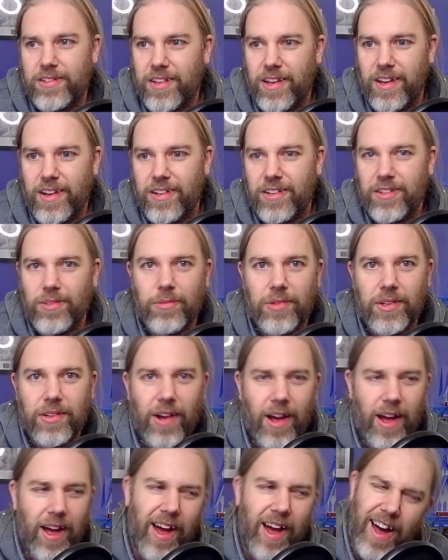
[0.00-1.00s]
in something
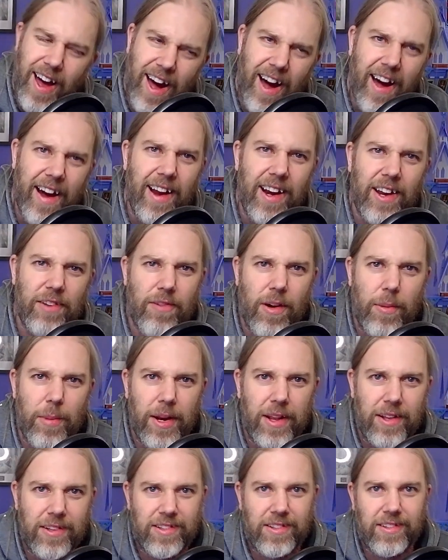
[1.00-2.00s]
highly
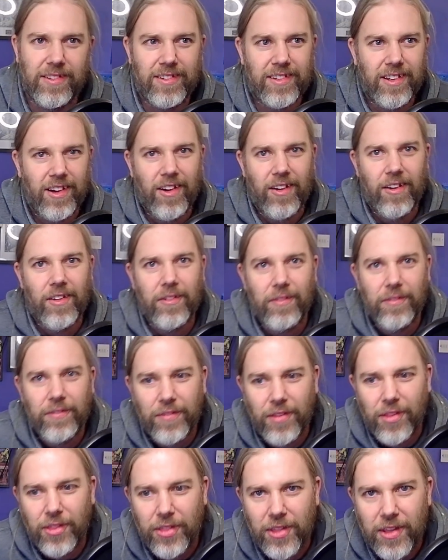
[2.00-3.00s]
reminiscent
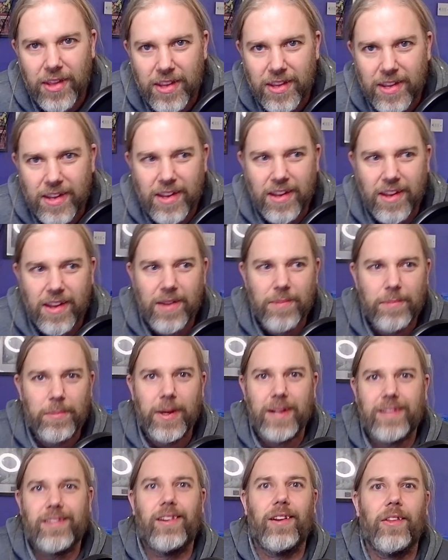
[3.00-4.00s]
of the
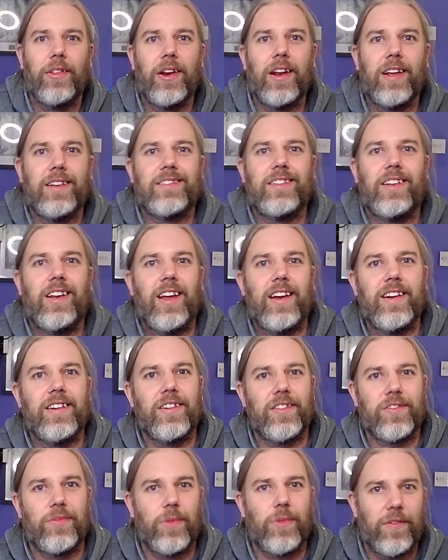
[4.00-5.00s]
Battle of the Last
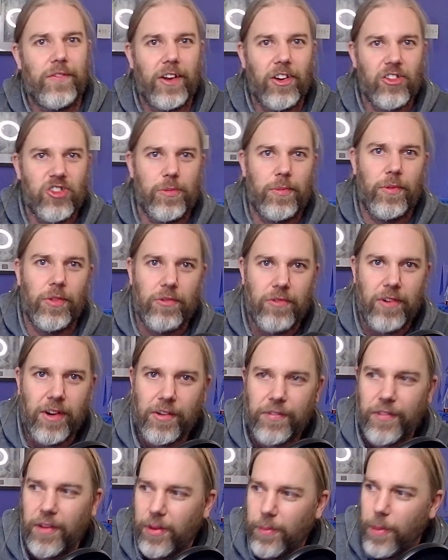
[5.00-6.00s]
Alliance from the Fellowship of the
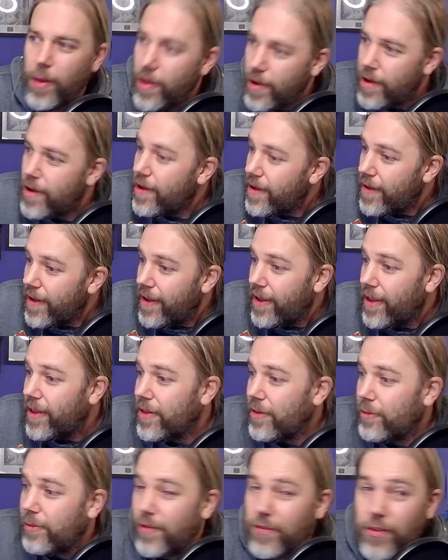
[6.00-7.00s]
Ring film,
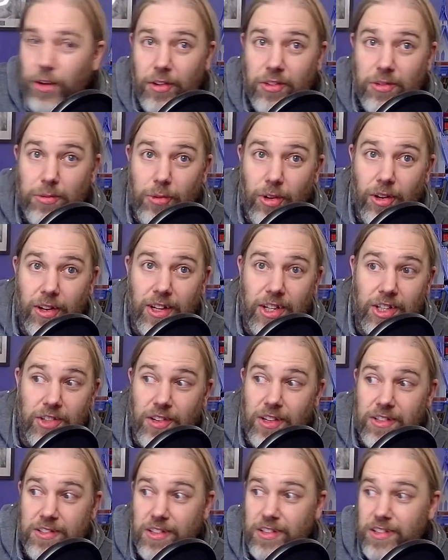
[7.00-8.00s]
we've got some really
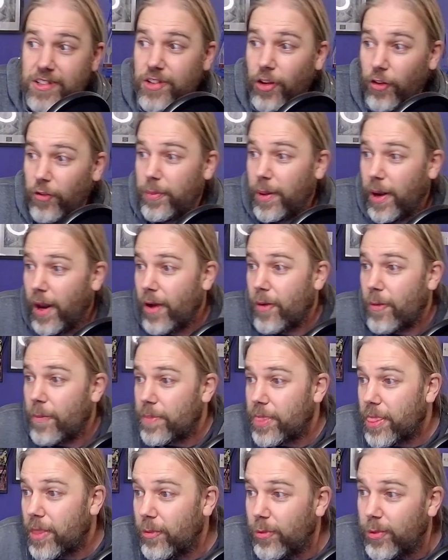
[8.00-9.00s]
interesting stuff below.
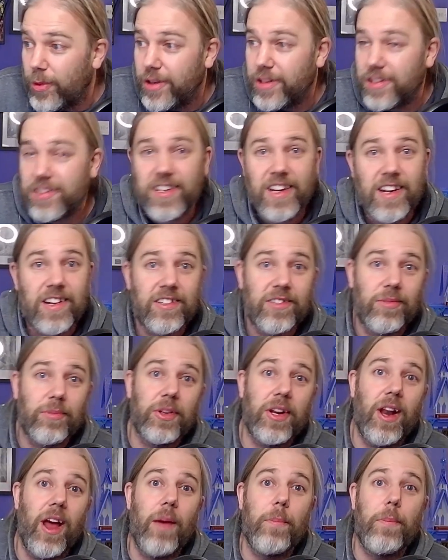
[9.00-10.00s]
We're seeing
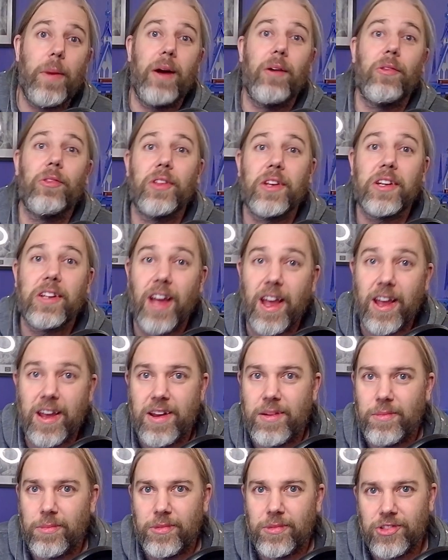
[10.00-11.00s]
something about the
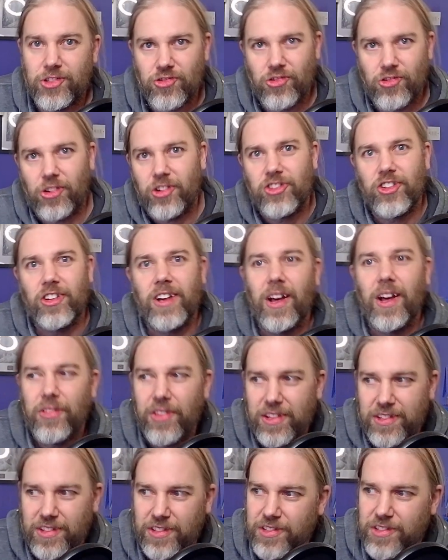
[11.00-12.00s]
game structure. Now
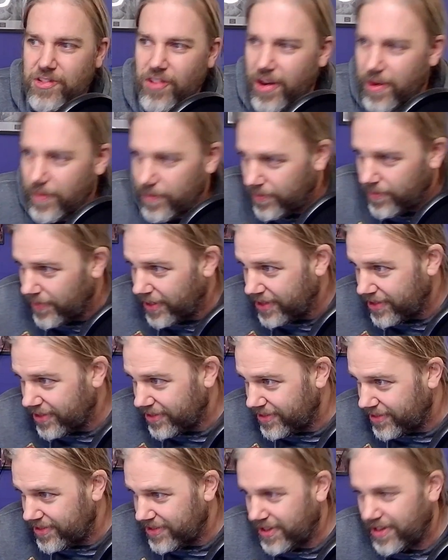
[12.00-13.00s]
this is great,
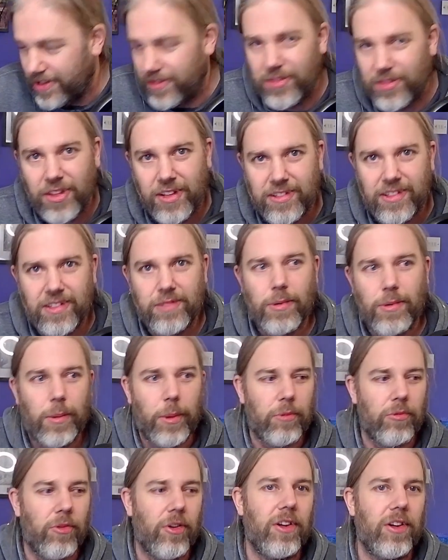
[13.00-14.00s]
because this is where
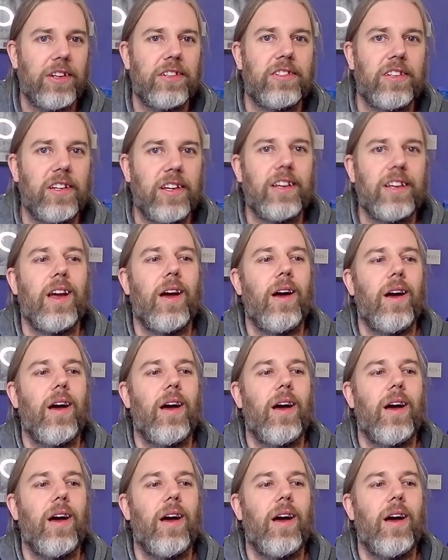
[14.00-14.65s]
we really see